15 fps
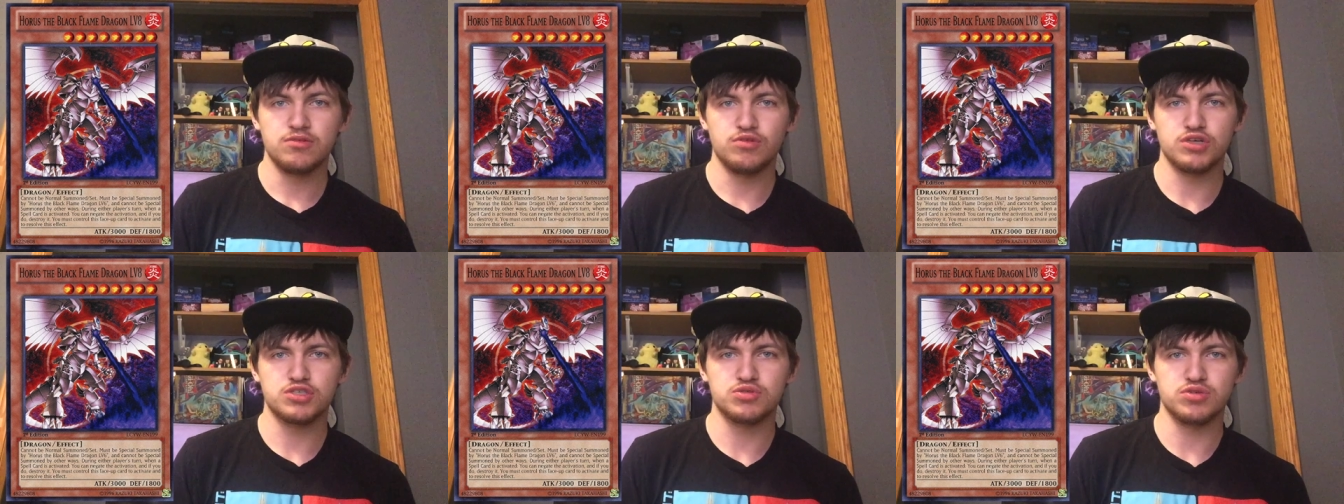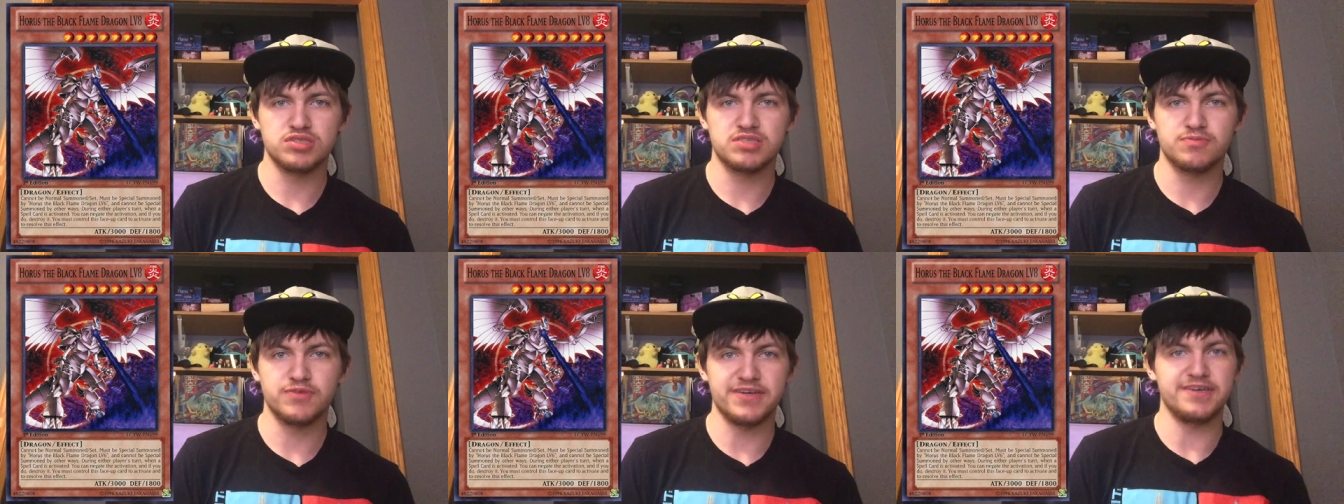which
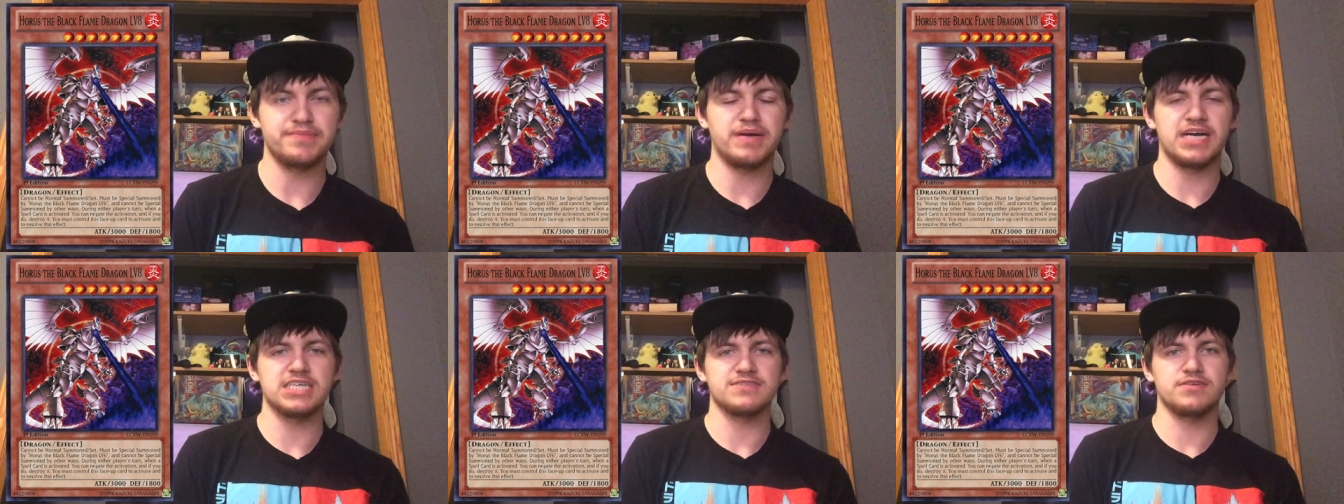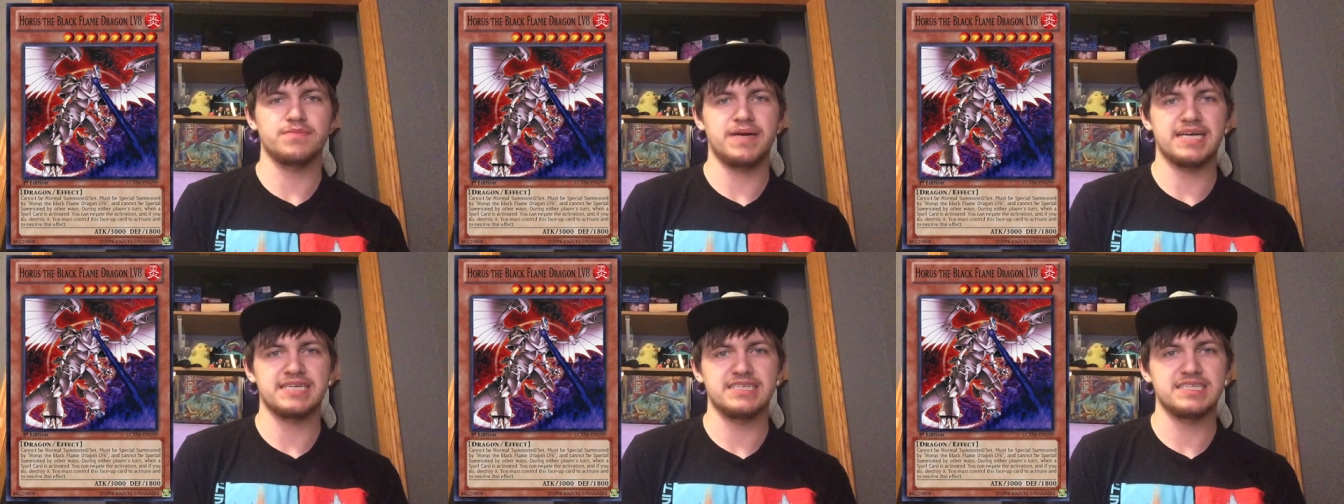was very powerful
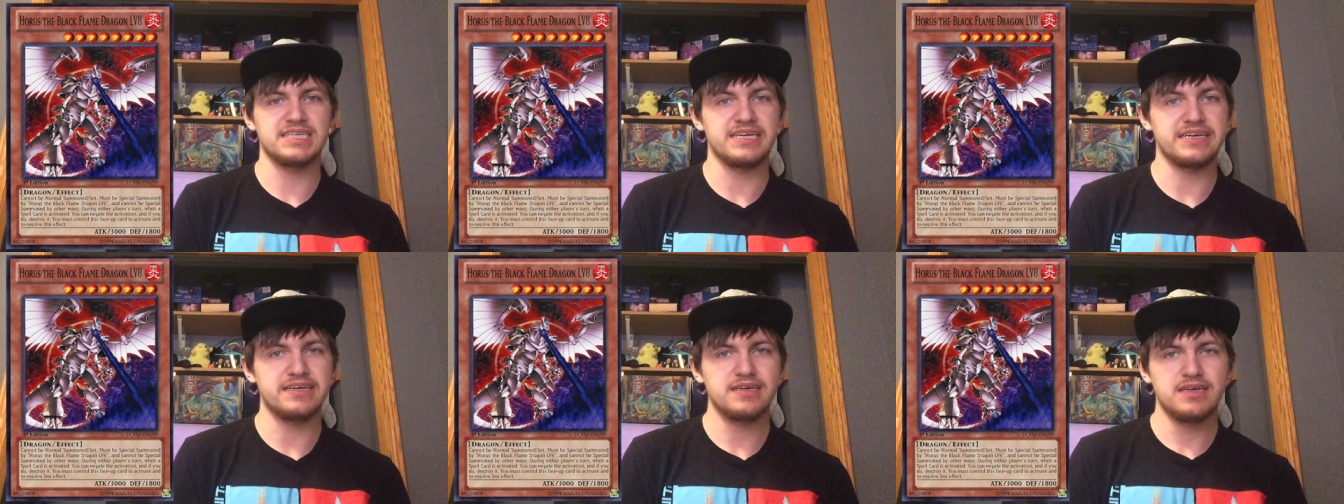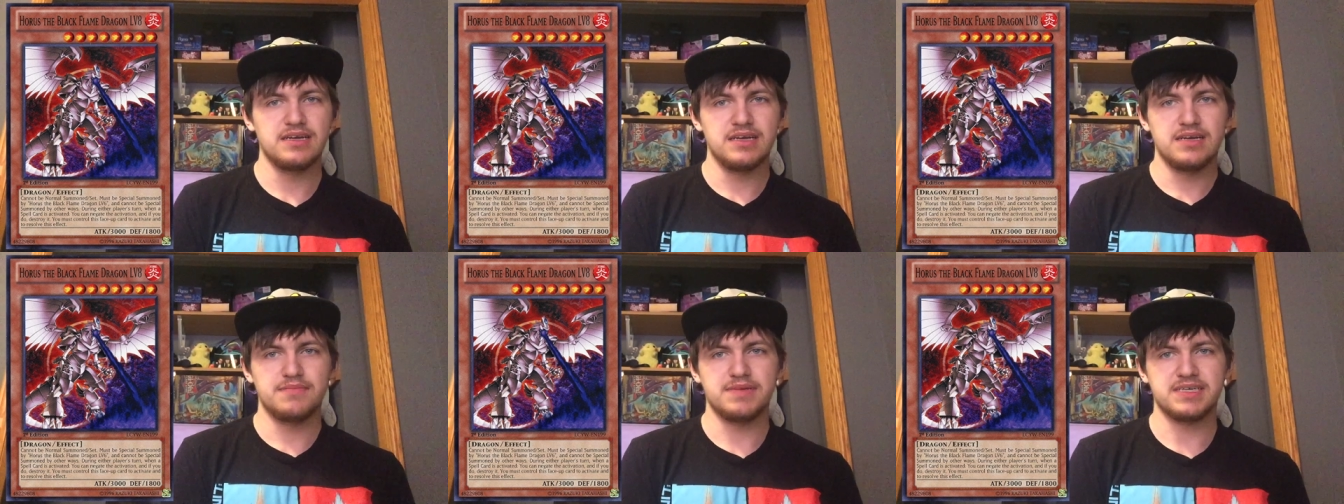back in the day,
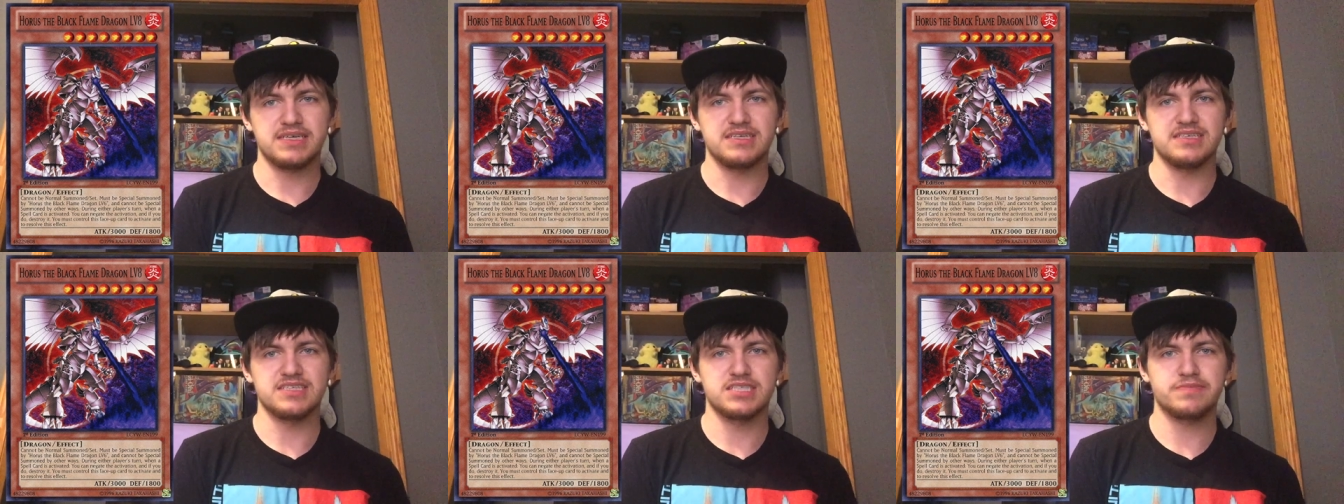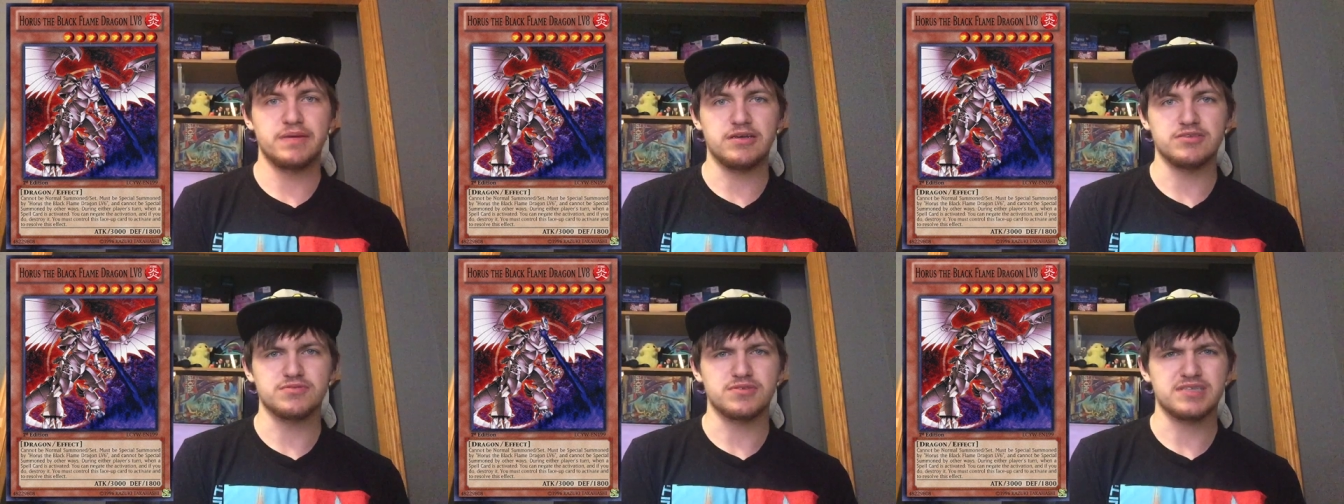because
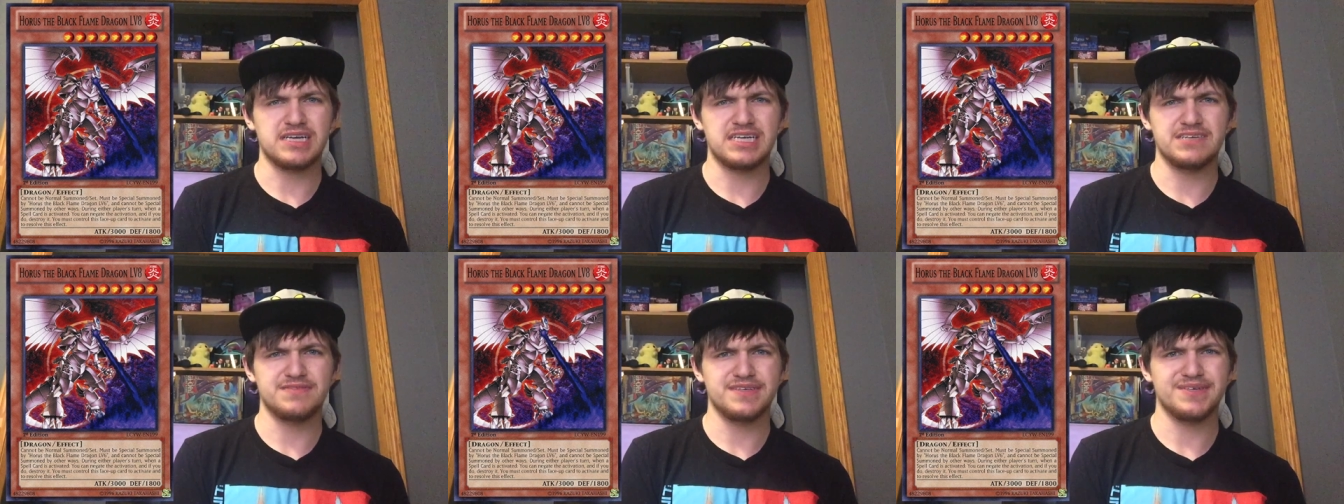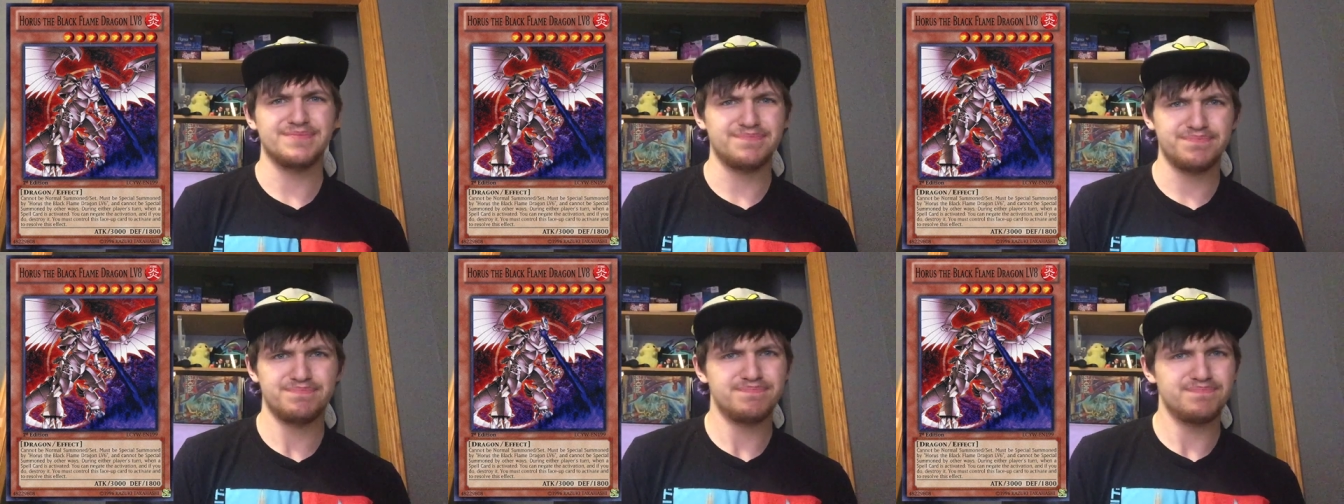spells were kind of a